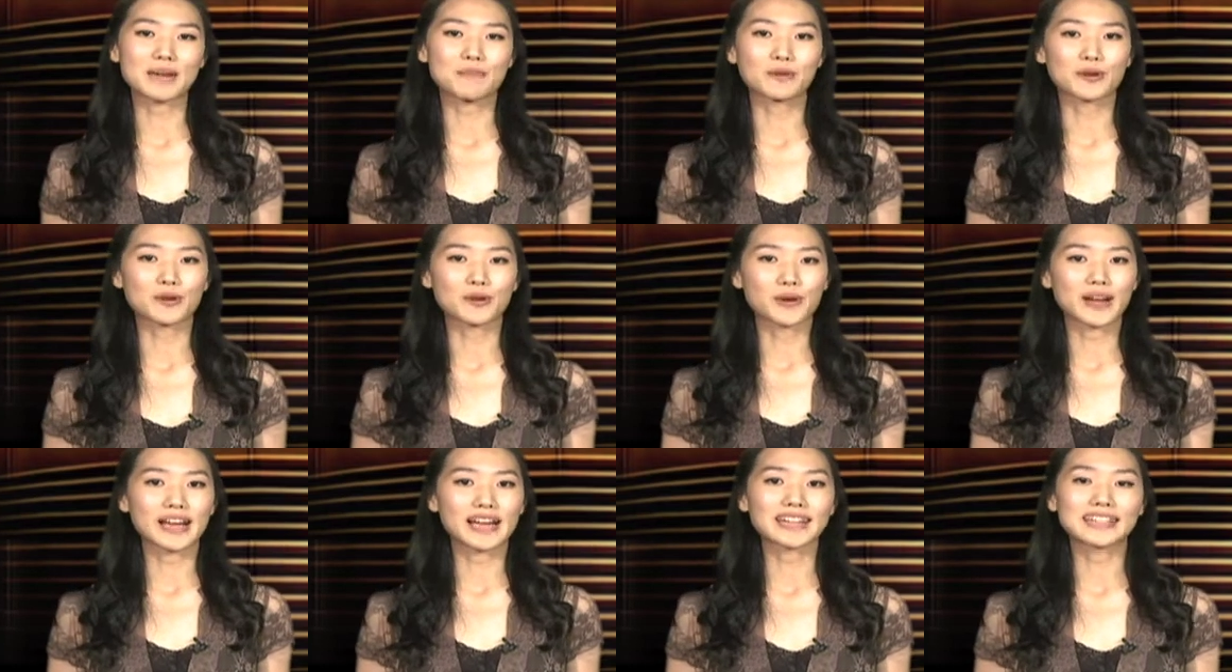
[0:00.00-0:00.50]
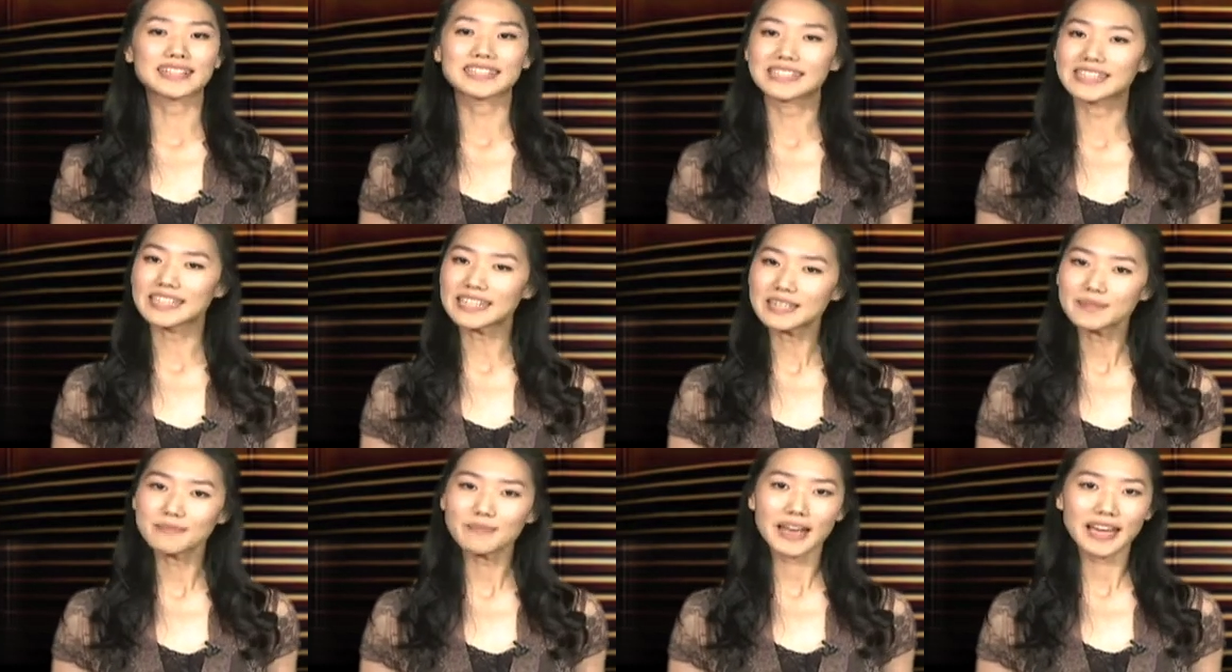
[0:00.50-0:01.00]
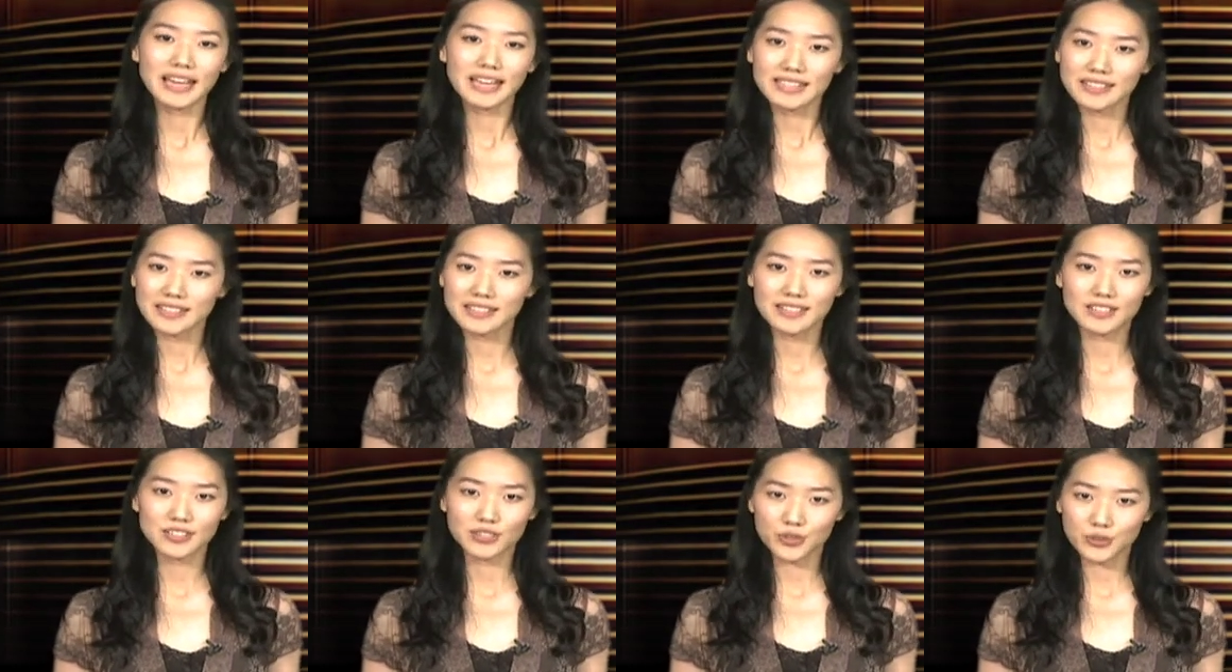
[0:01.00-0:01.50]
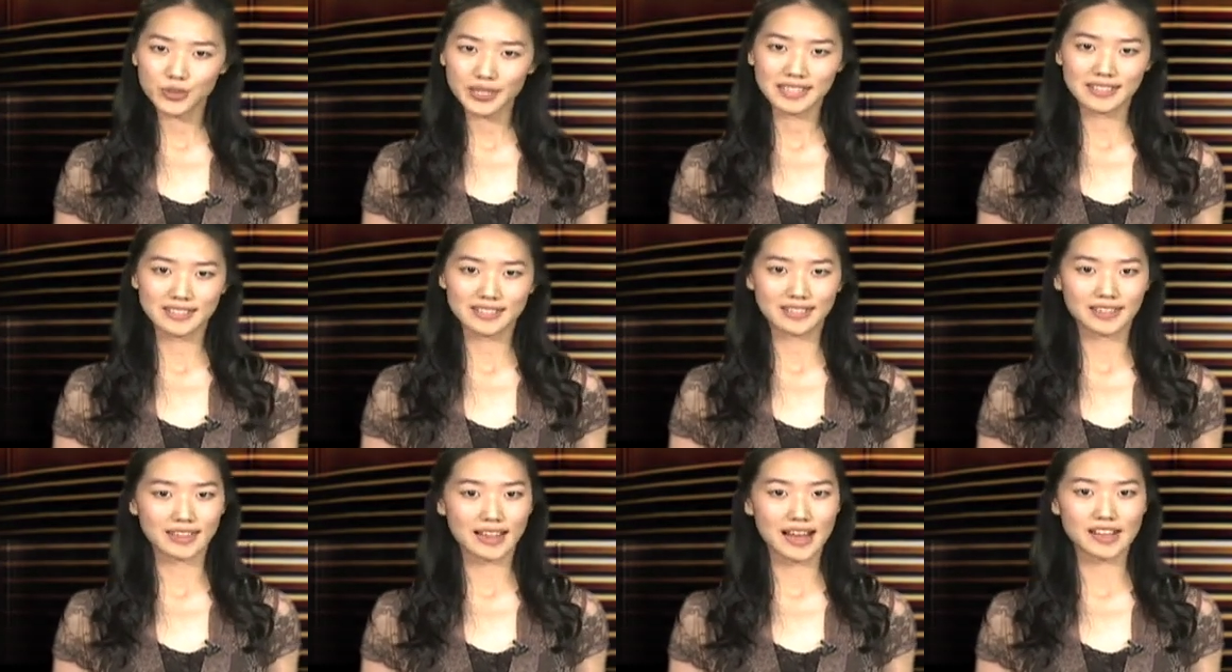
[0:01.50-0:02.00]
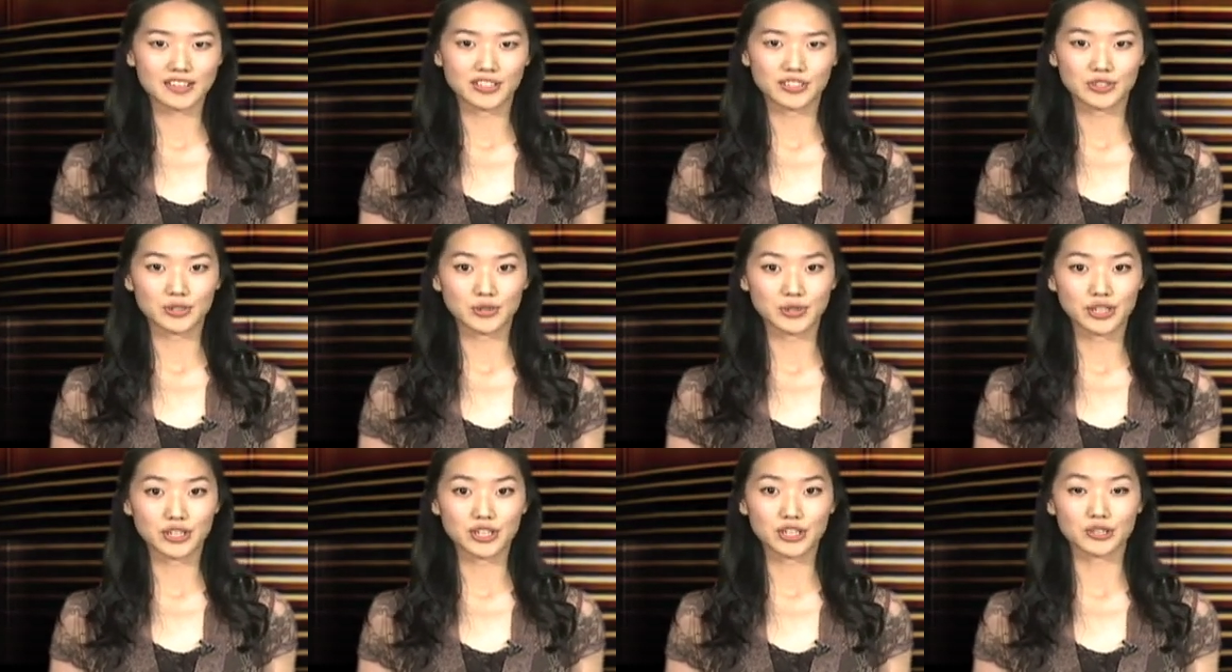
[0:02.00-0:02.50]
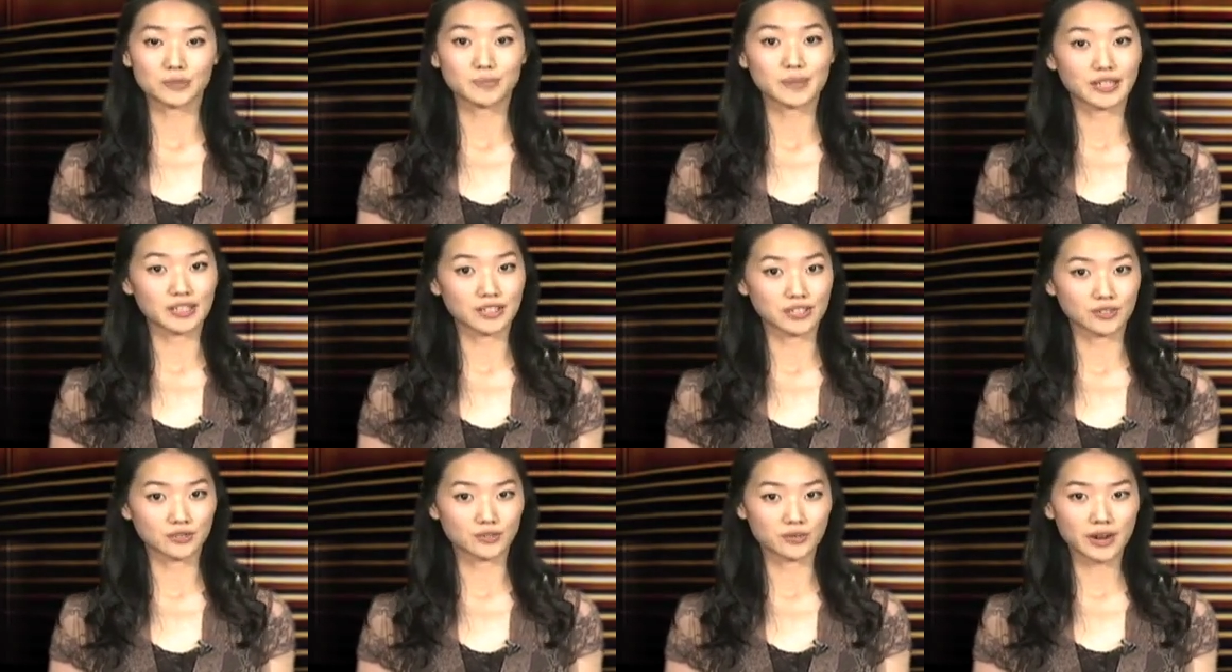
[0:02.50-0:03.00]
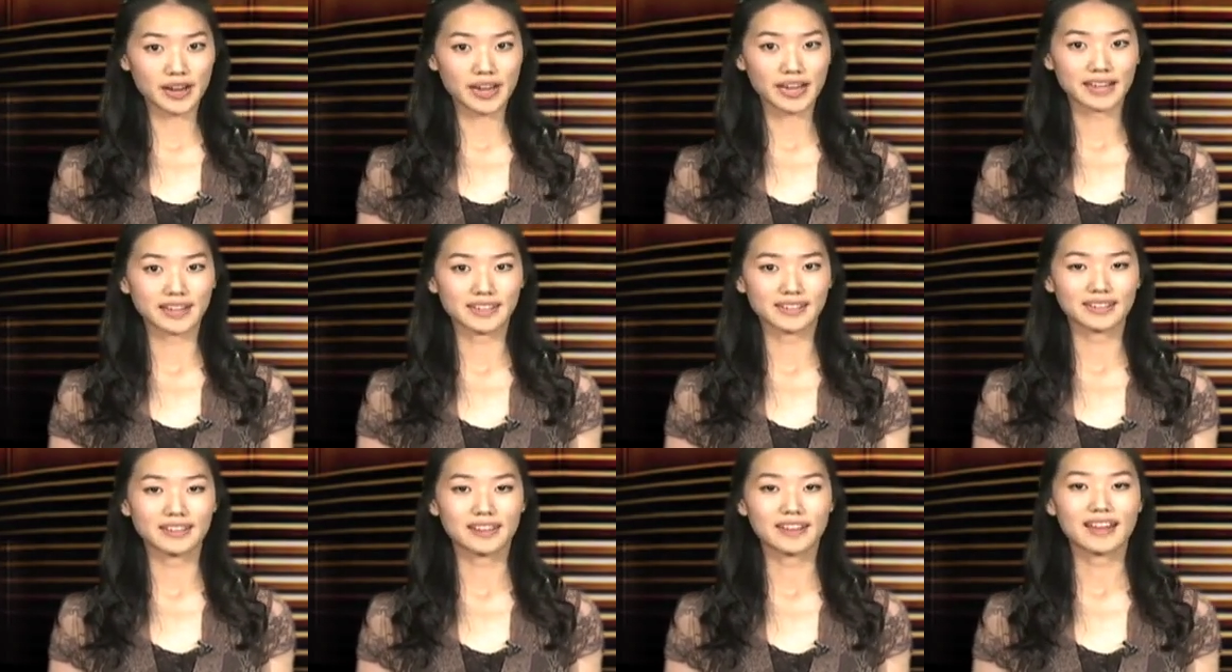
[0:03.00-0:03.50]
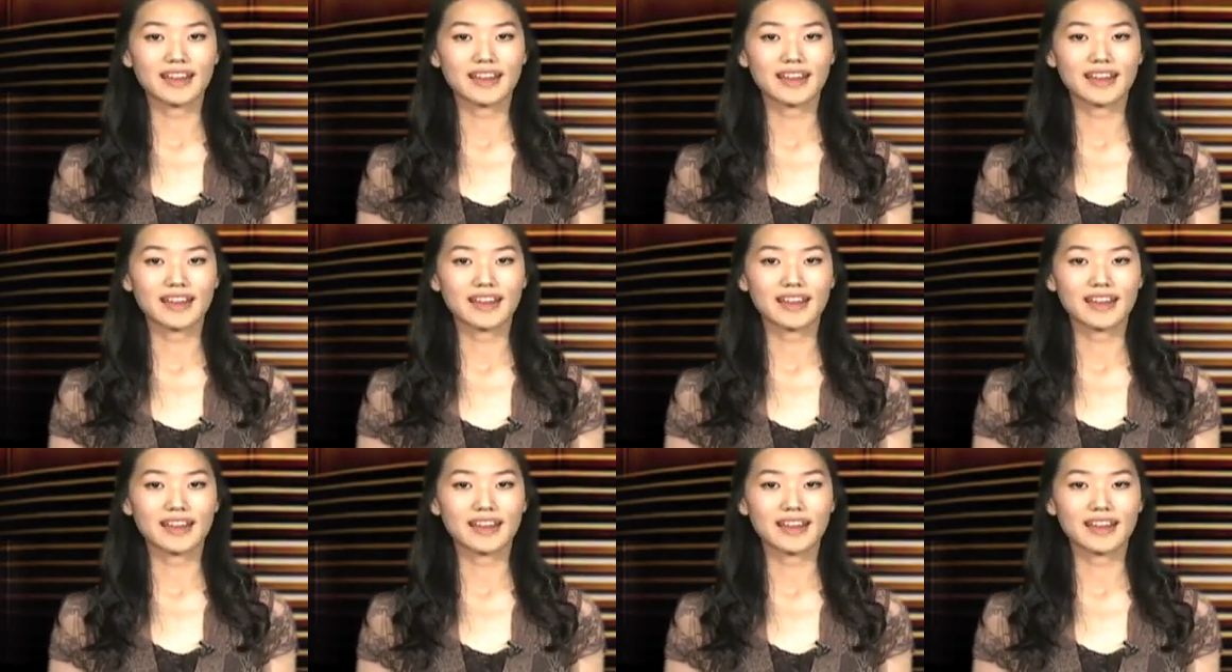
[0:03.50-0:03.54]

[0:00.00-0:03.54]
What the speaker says: parade didn't make it to the streets the last 2 years because of rain.